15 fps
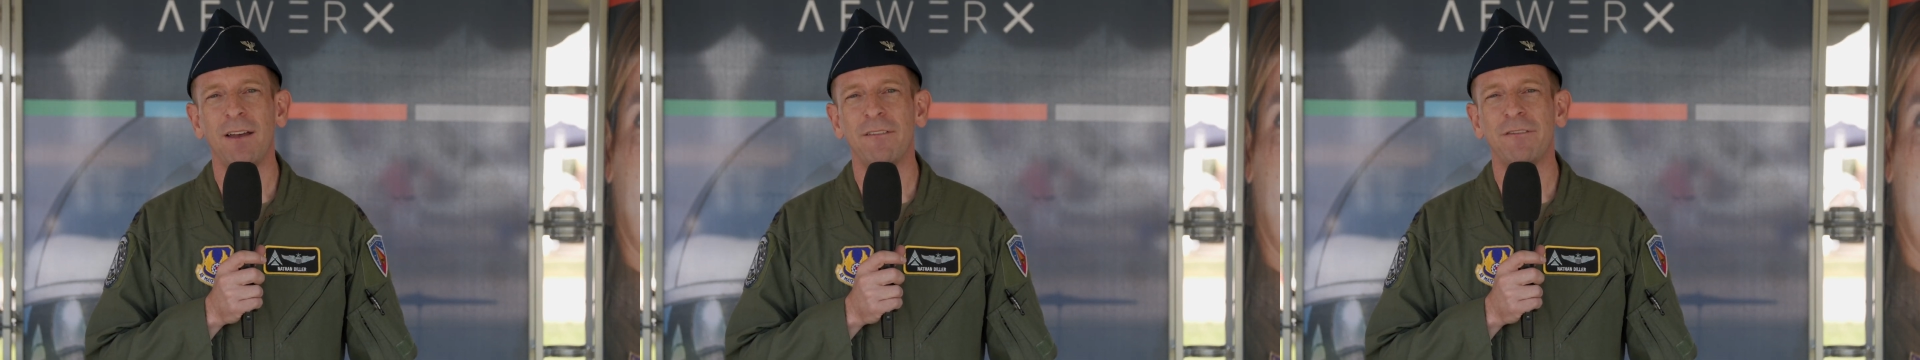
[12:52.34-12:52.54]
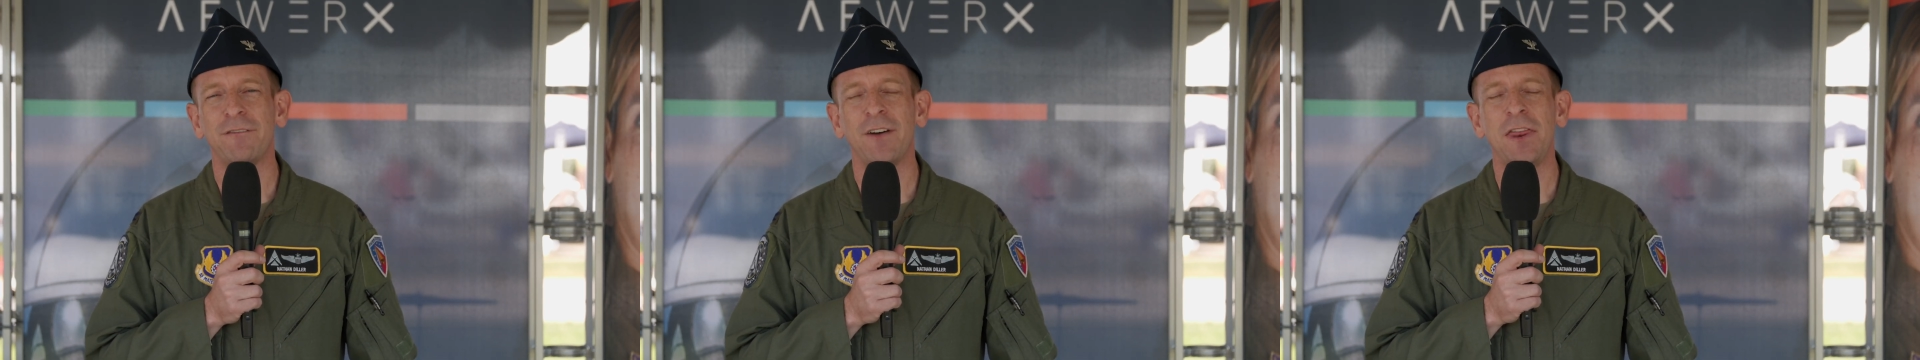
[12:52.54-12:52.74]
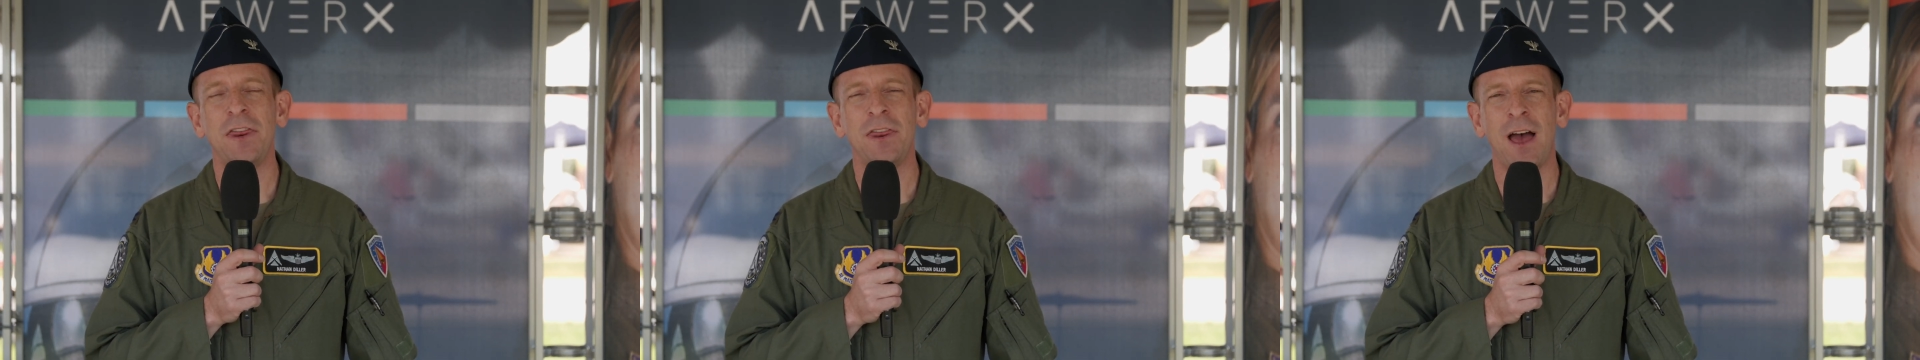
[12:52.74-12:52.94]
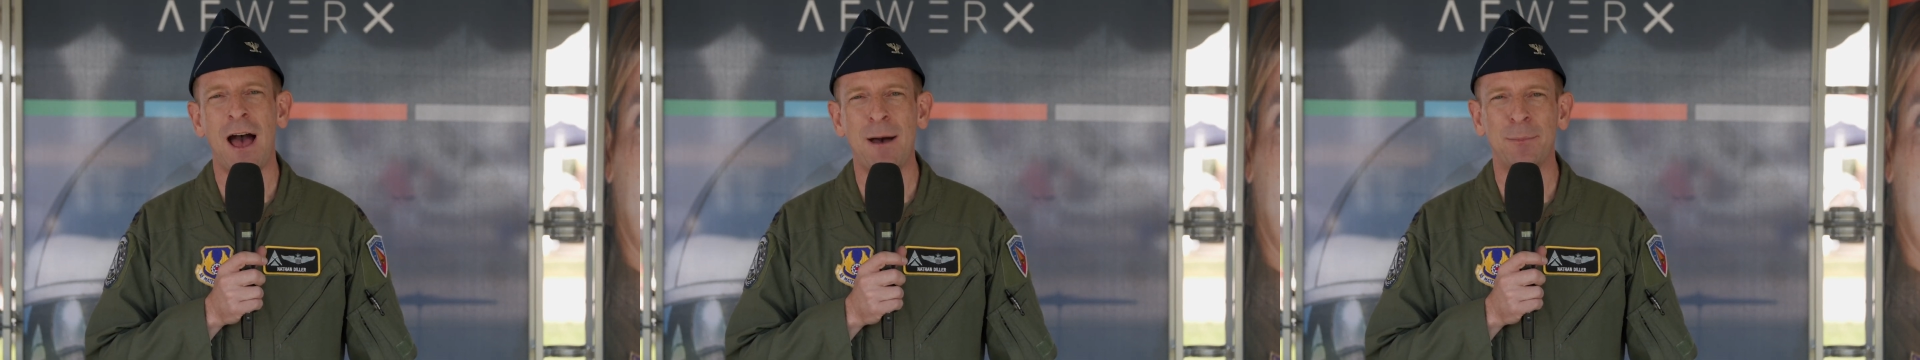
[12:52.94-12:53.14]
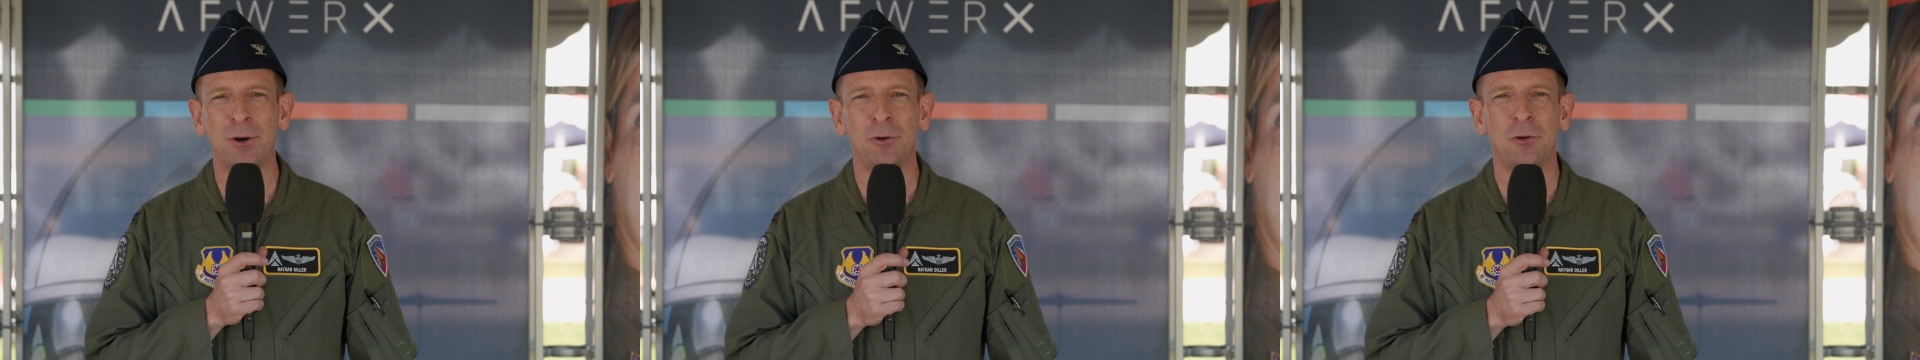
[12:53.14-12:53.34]

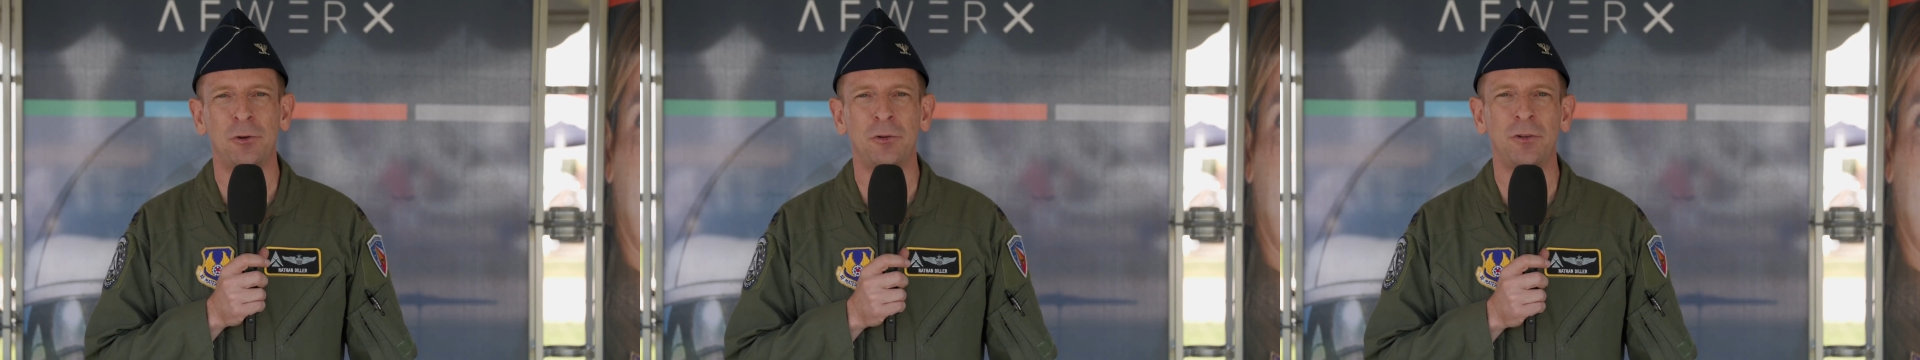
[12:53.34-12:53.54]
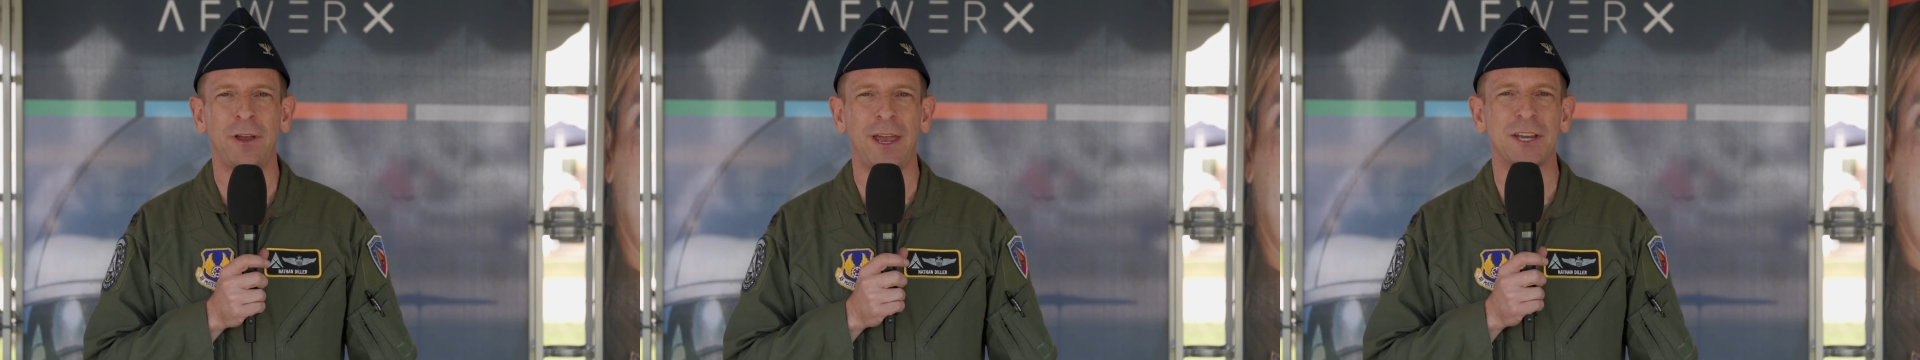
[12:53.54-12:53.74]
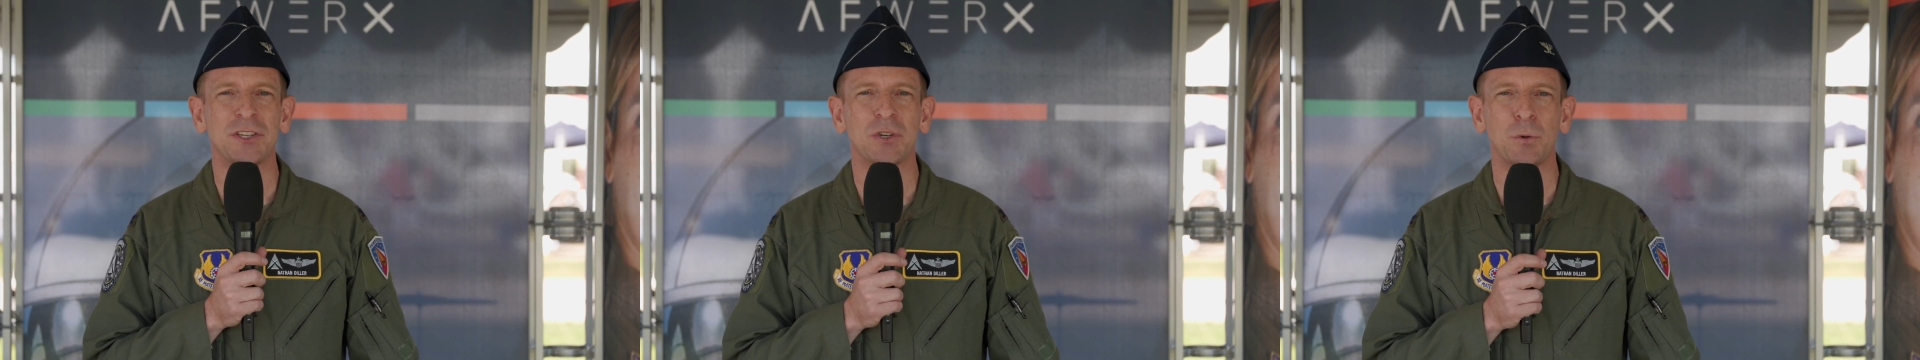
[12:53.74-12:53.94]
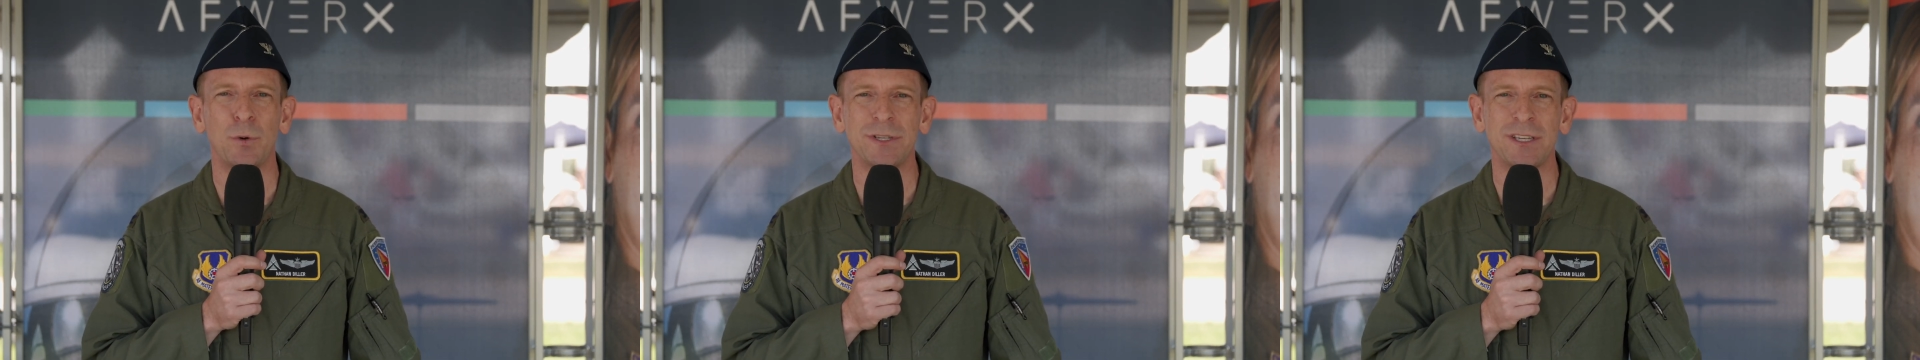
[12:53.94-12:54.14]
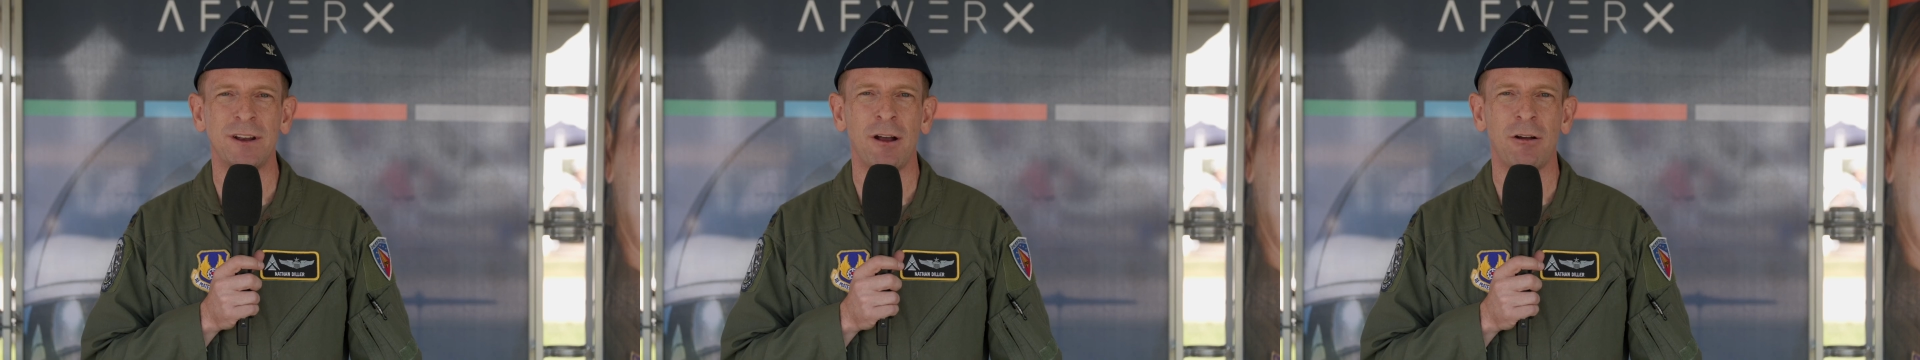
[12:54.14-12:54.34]
phenomenal,
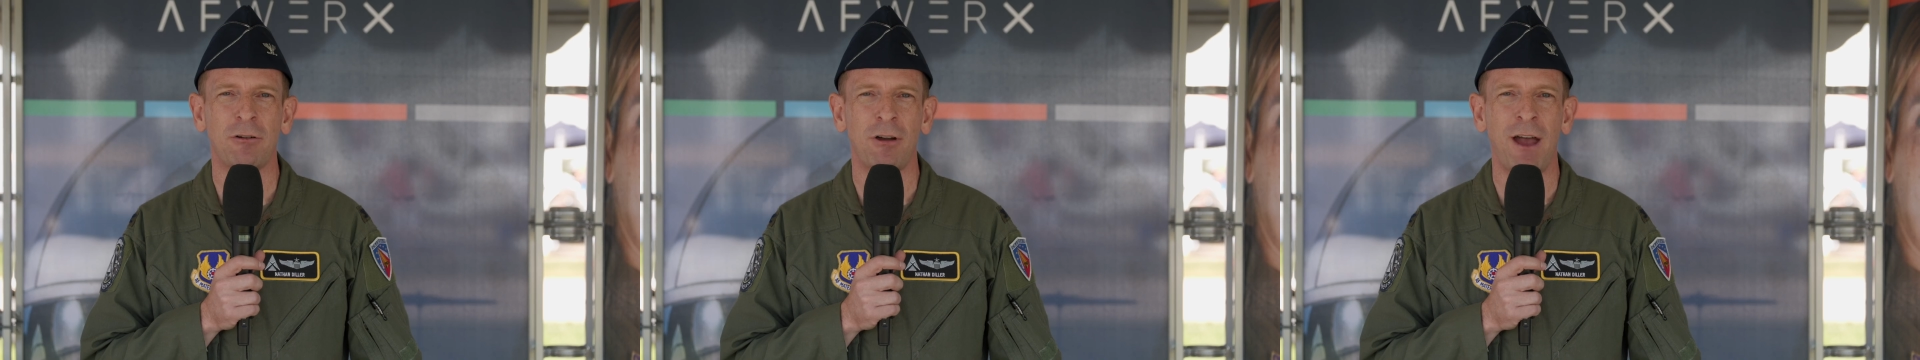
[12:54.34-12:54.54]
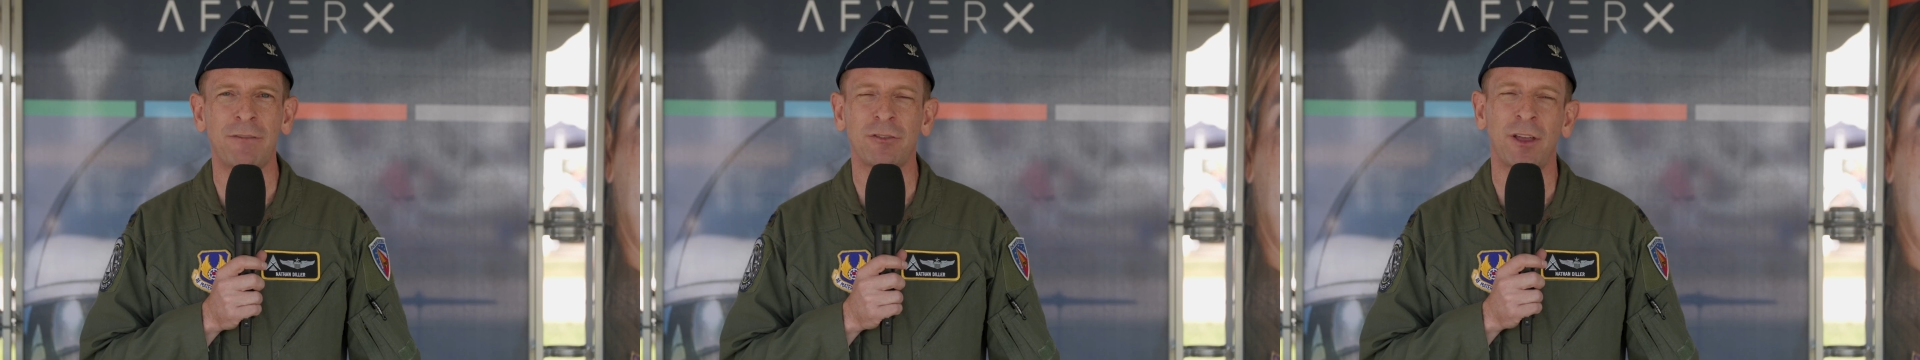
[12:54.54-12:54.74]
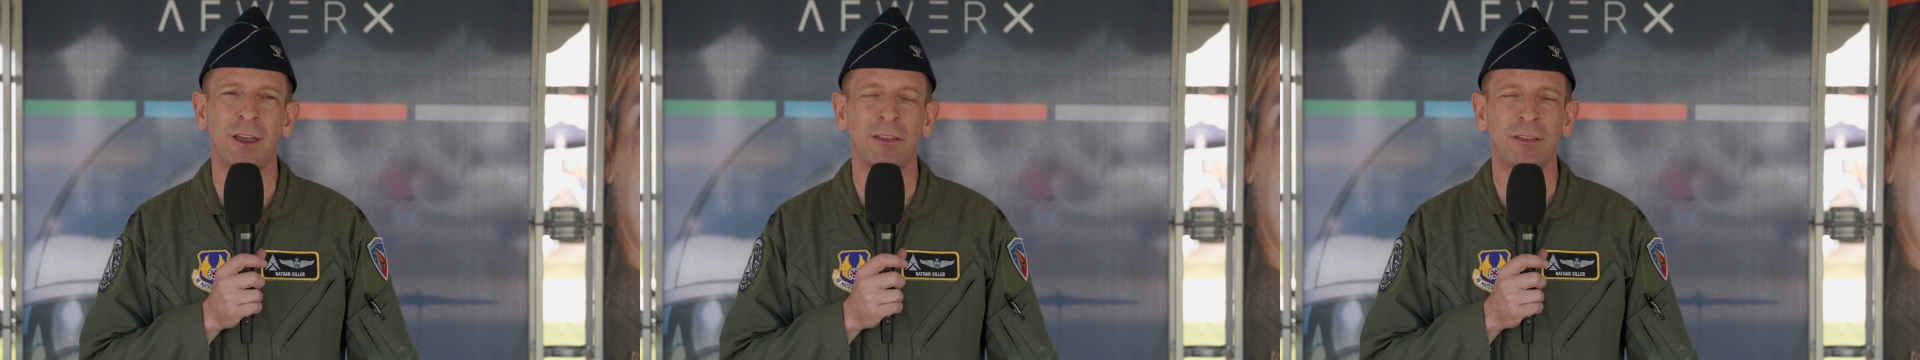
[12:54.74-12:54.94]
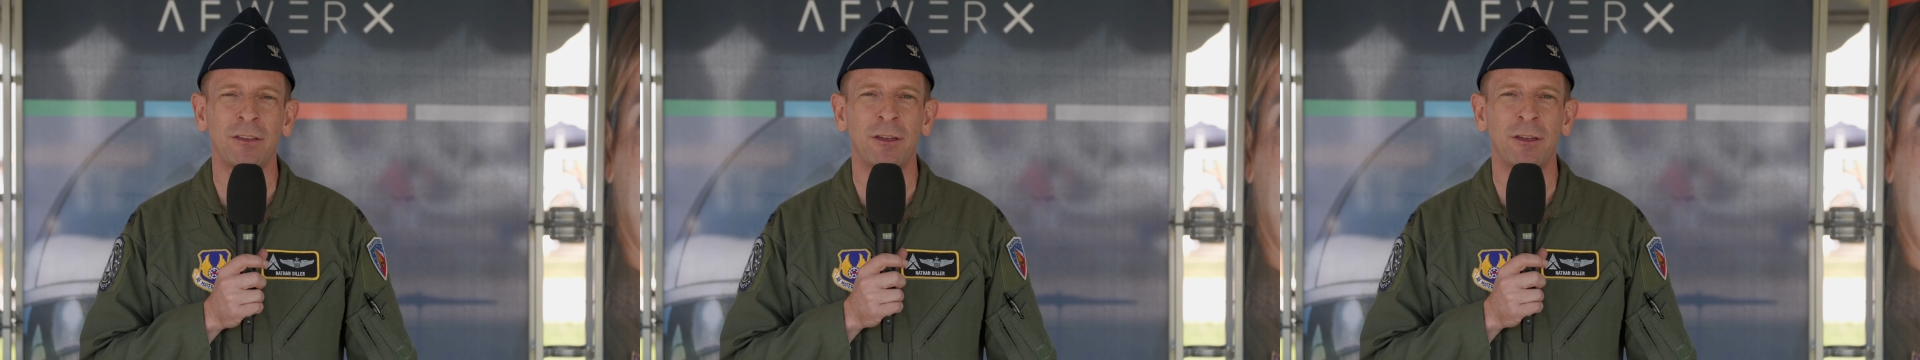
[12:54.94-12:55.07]
exquisite aircraft like